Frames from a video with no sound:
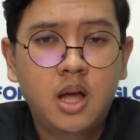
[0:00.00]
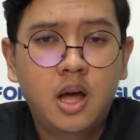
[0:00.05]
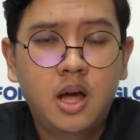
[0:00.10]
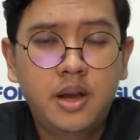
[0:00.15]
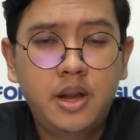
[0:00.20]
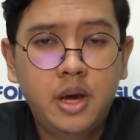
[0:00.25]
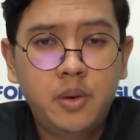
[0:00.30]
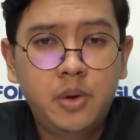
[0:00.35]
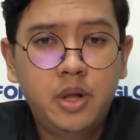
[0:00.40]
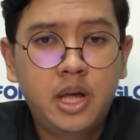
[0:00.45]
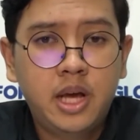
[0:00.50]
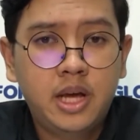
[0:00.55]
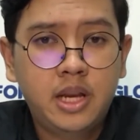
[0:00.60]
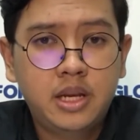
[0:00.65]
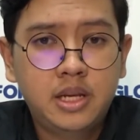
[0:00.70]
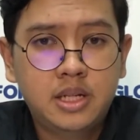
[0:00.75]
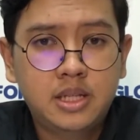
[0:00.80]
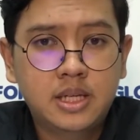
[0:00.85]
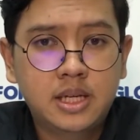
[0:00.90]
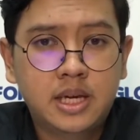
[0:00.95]
They will
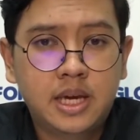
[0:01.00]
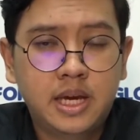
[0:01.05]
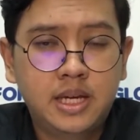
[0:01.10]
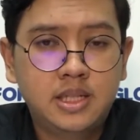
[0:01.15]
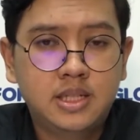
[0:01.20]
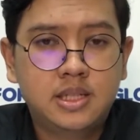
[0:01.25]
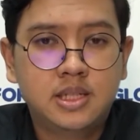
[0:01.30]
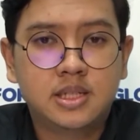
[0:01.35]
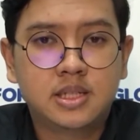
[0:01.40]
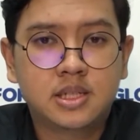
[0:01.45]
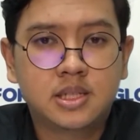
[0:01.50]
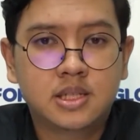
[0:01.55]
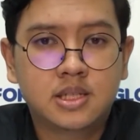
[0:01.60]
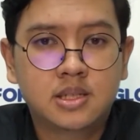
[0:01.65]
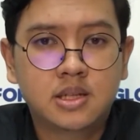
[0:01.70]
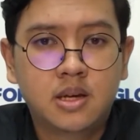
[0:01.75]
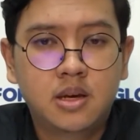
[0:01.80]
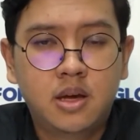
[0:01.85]
handle the cases